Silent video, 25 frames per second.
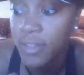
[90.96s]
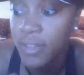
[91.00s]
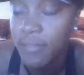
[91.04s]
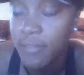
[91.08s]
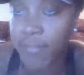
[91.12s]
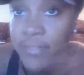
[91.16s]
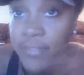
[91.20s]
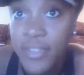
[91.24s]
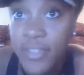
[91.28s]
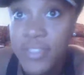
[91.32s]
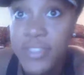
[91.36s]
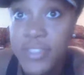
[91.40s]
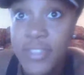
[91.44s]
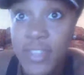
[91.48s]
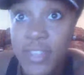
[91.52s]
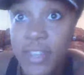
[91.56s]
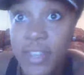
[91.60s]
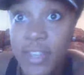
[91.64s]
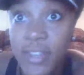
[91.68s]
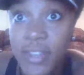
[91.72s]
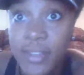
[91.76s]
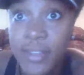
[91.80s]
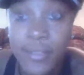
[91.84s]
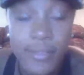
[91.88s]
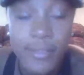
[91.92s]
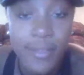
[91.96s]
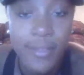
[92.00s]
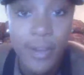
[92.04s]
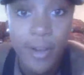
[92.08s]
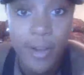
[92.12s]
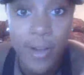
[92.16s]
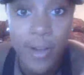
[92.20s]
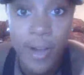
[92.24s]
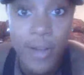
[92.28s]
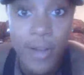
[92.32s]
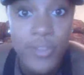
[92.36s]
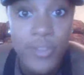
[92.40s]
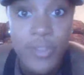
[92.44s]
convincing
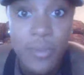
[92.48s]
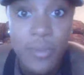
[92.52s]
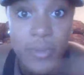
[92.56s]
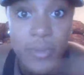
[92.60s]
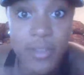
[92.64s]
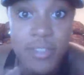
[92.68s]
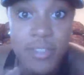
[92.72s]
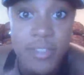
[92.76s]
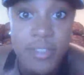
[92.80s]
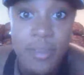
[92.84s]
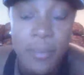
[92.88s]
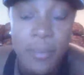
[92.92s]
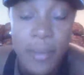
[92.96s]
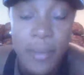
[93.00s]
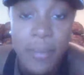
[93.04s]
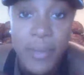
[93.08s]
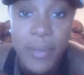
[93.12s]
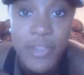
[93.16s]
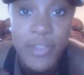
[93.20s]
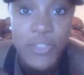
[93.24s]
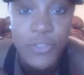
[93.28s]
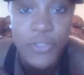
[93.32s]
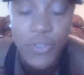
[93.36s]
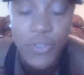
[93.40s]
awesomeness of my best